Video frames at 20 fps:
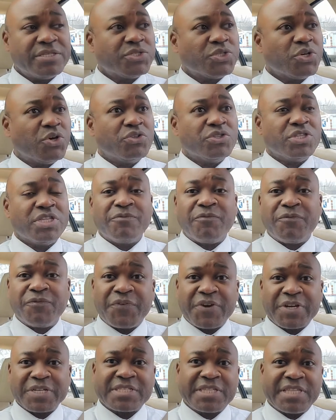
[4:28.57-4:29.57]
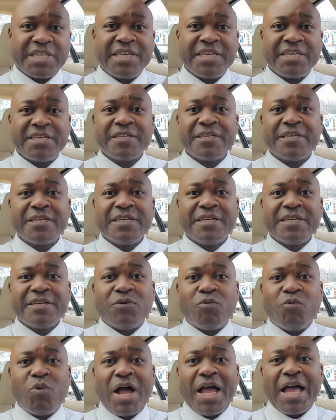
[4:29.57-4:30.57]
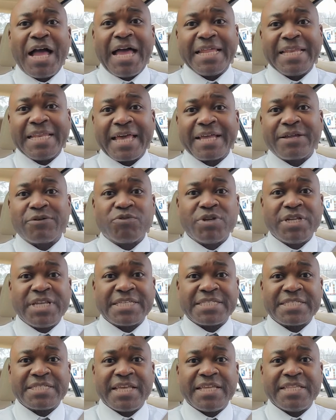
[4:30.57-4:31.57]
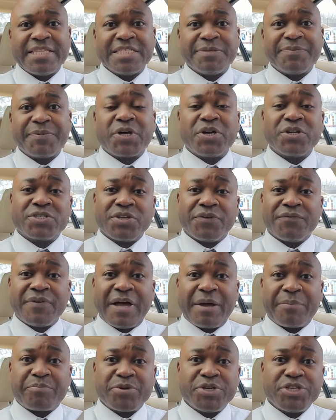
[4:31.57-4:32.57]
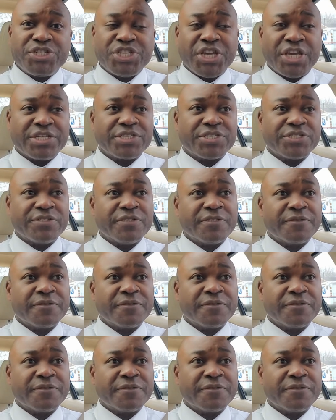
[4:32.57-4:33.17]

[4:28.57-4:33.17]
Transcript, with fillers: So the first thing why I like real estate is because of appreciation.